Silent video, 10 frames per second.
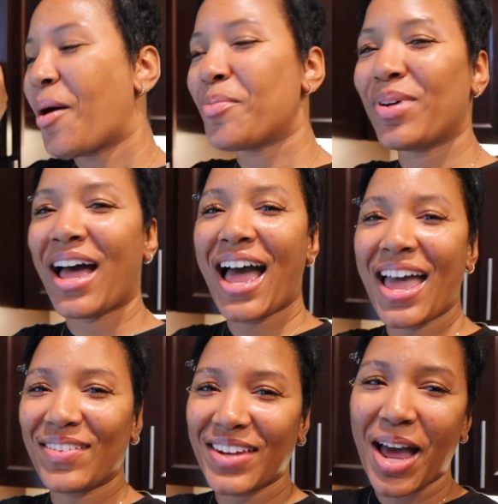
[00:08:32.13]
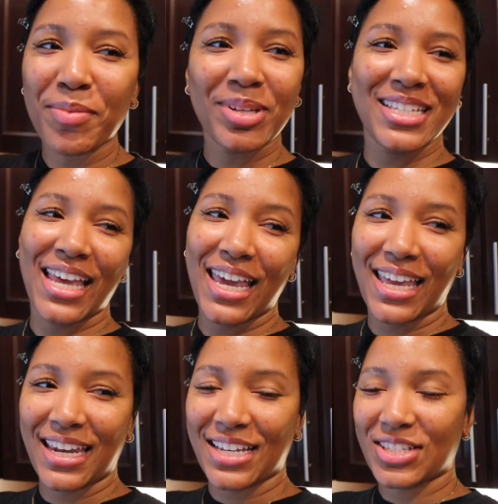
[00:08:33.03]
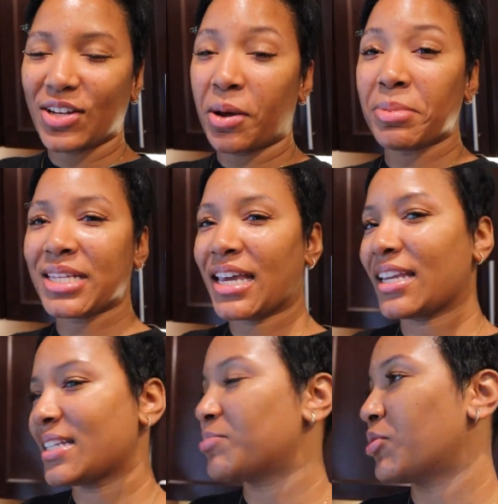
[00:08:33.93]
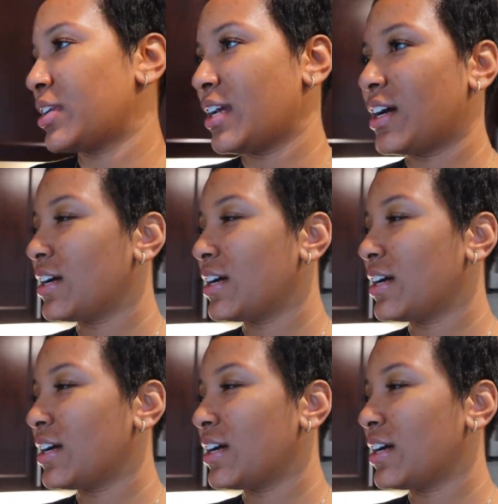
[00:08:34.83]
But I have not been taking it, so I'm gonna take it this morning, y'all.